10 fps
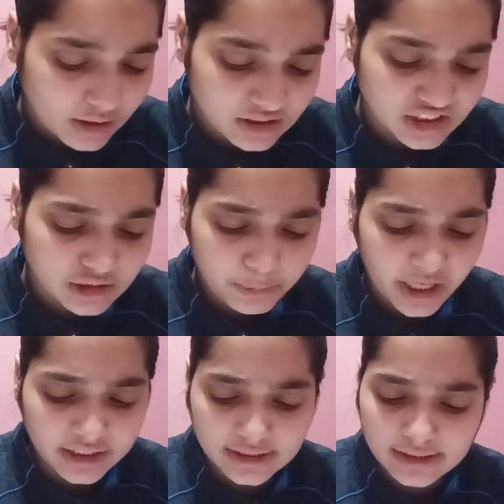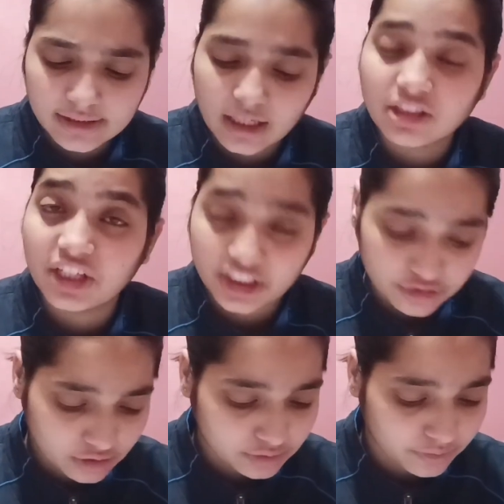such practices are
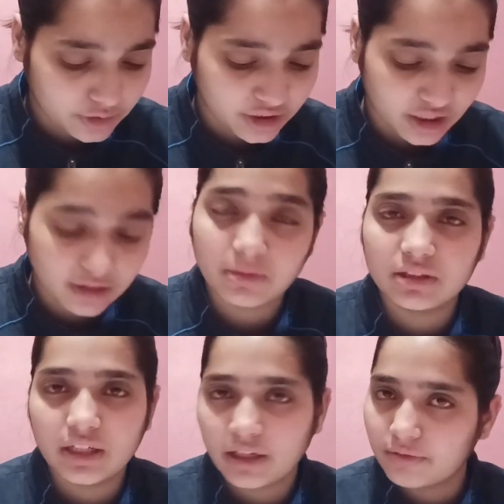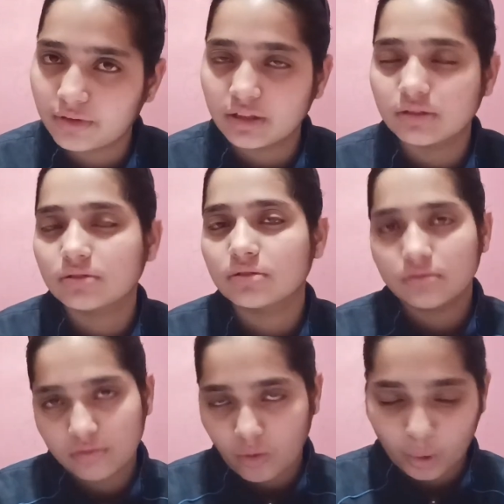dangerous for young mother and fetus.
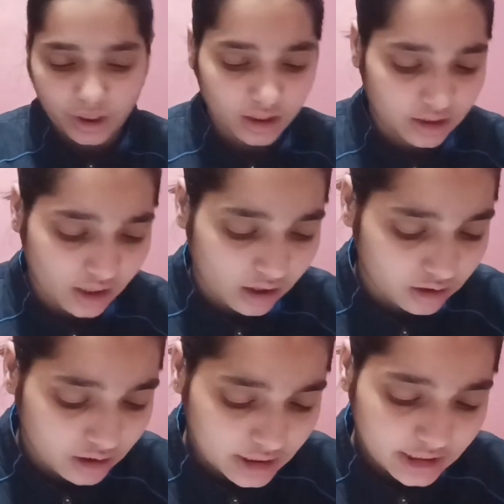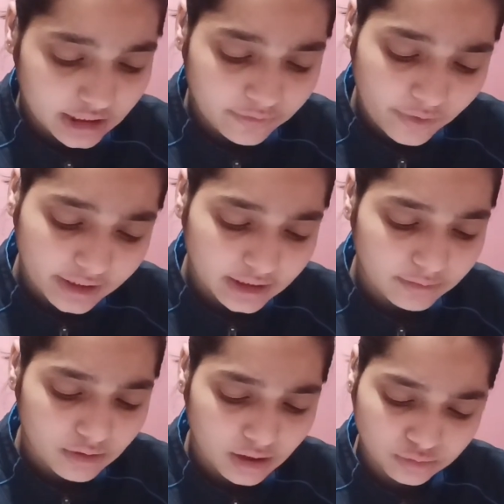Okay, yeah.
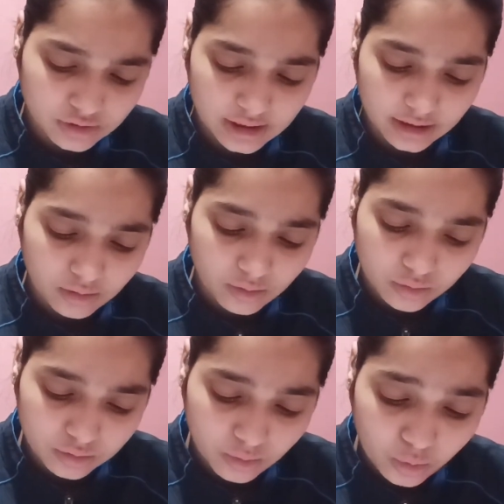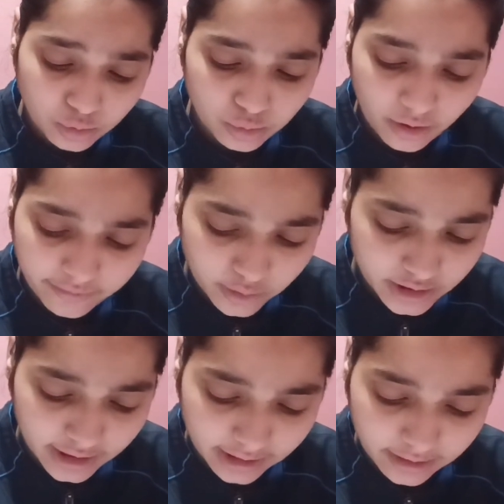Effective counseling on to
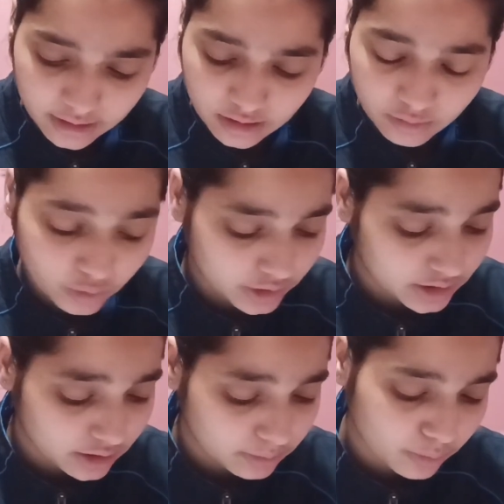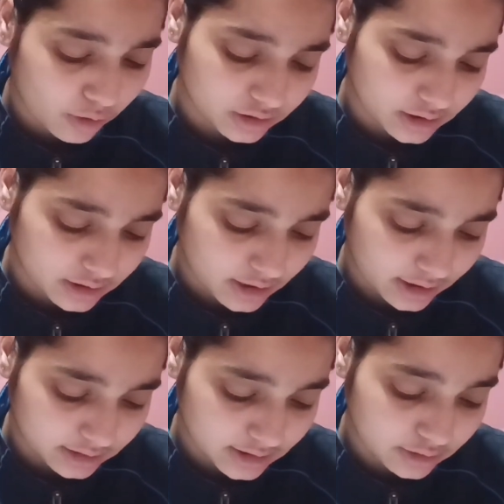avoid
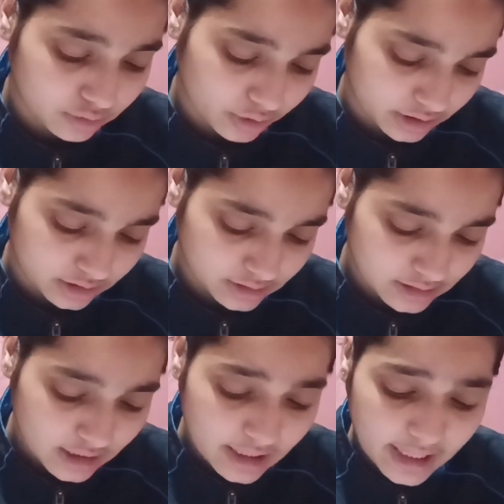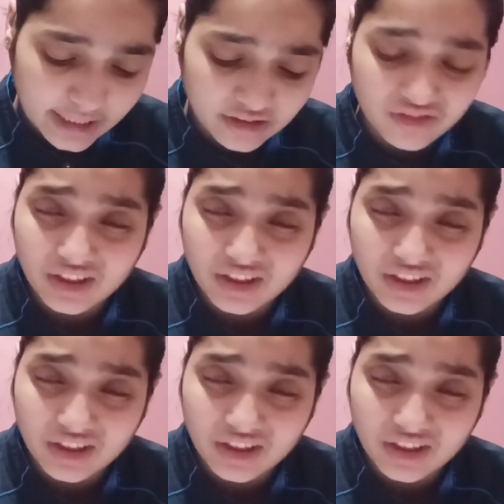unprotected coitus and